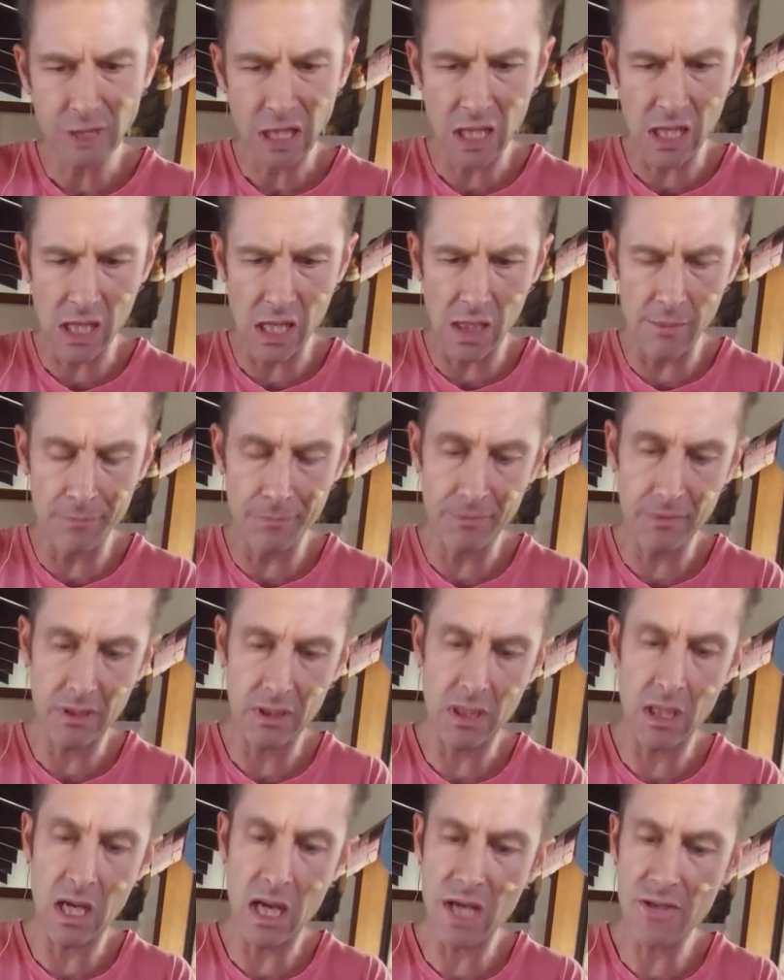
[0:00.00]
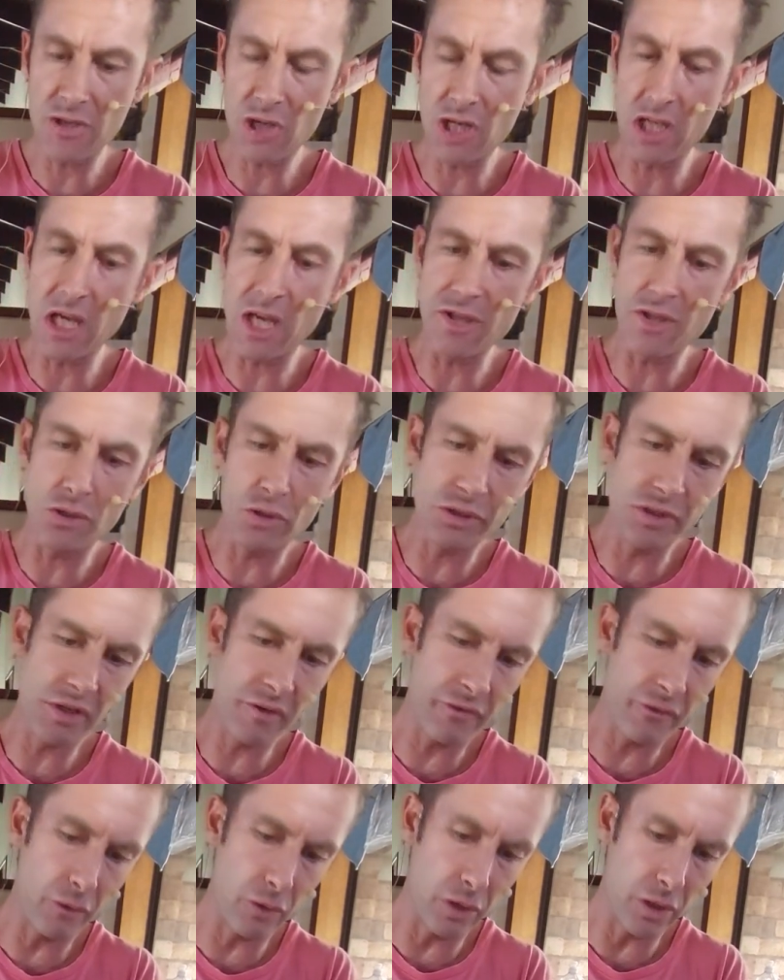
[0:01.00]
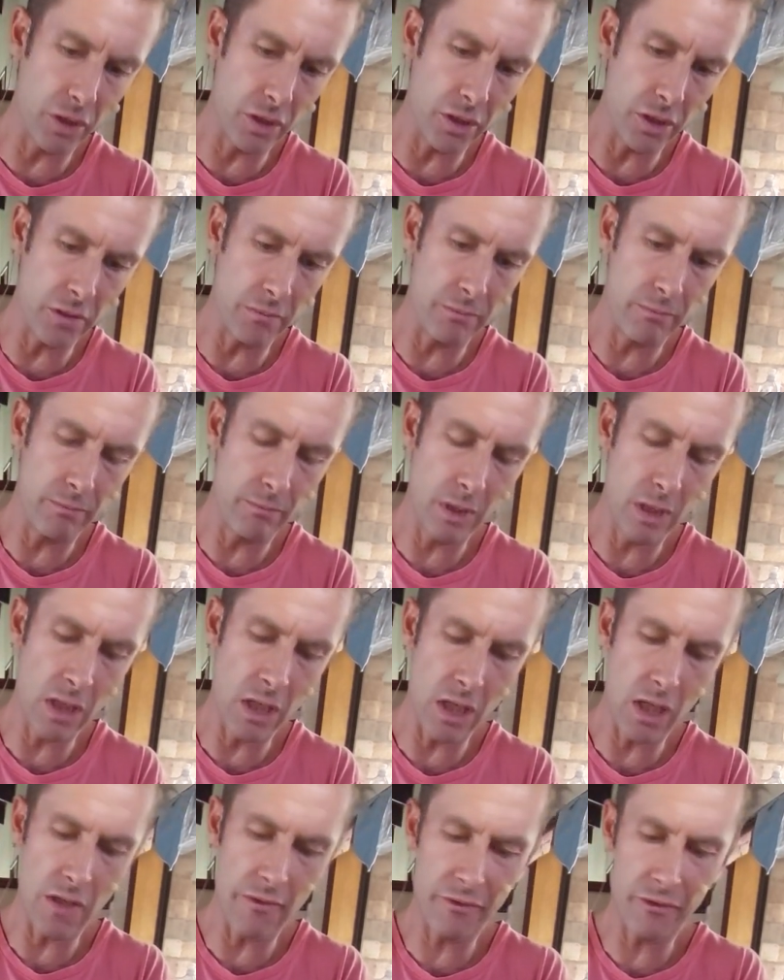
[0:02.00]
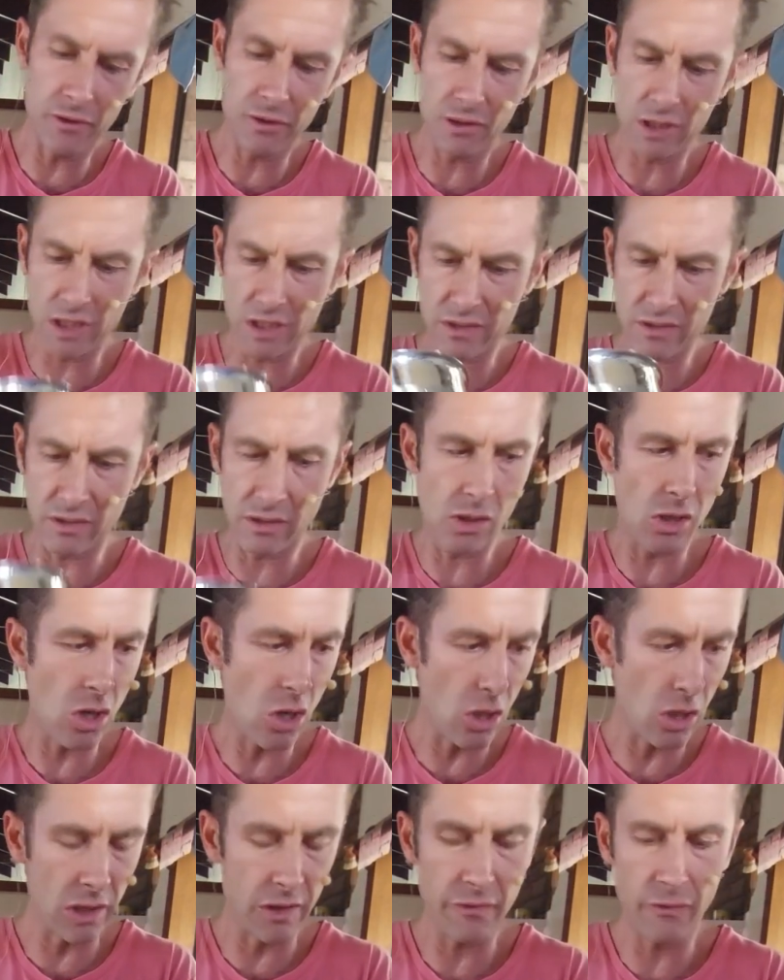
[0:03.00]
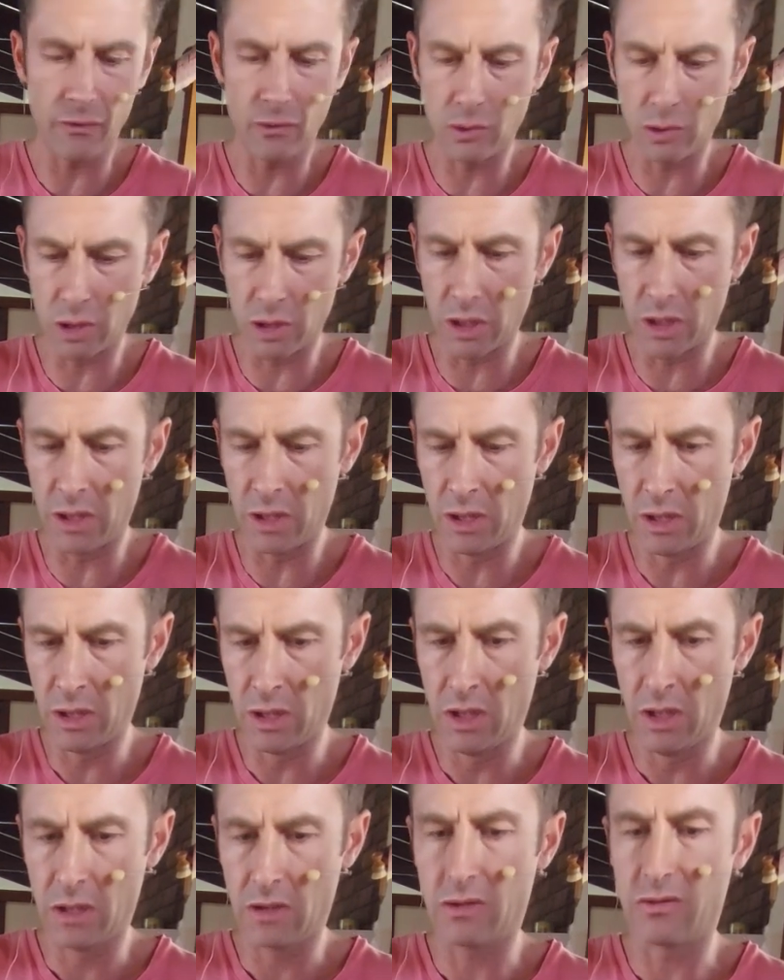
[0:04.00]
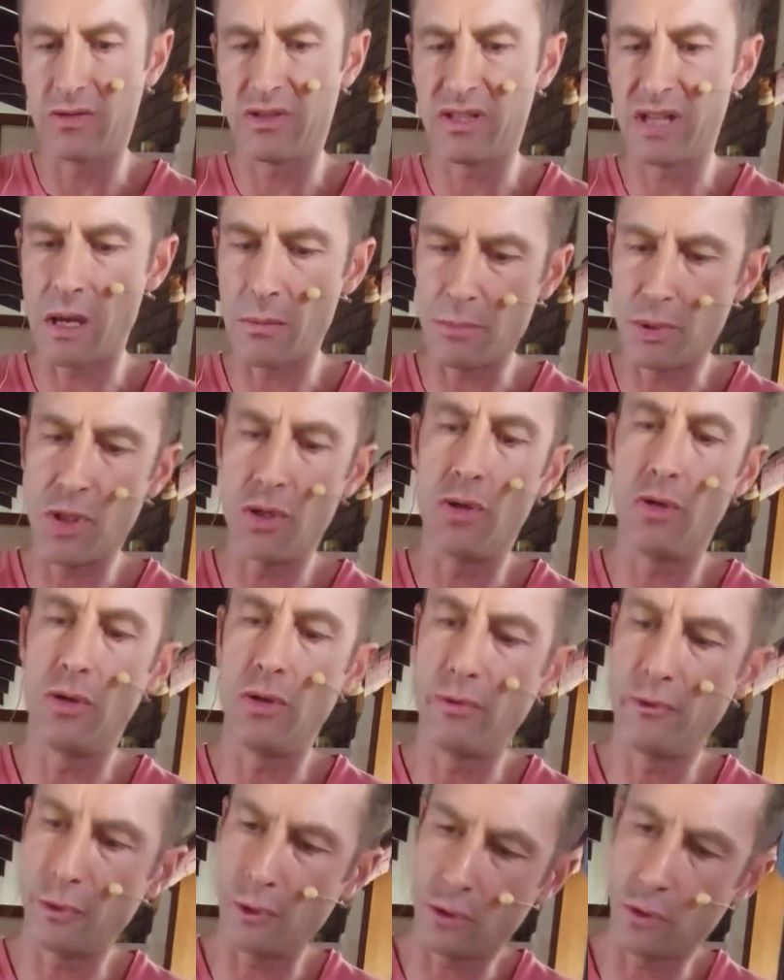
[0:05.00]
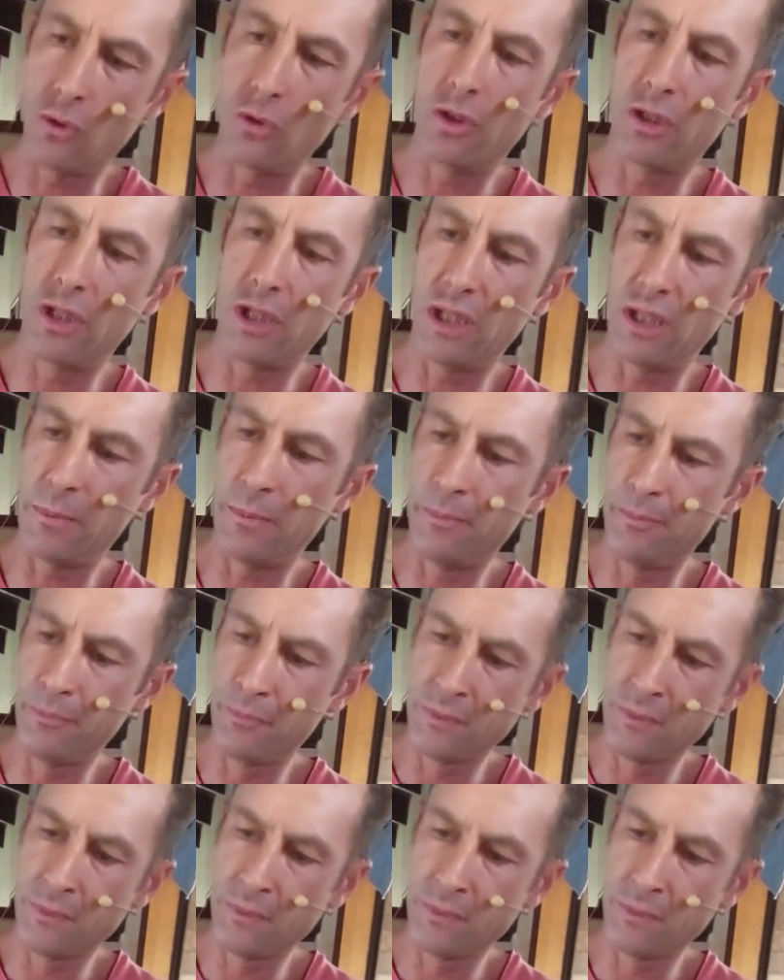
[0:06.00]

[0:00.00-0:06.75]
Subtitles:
Actually, I use it for a few things, not only for consumption or for cooking.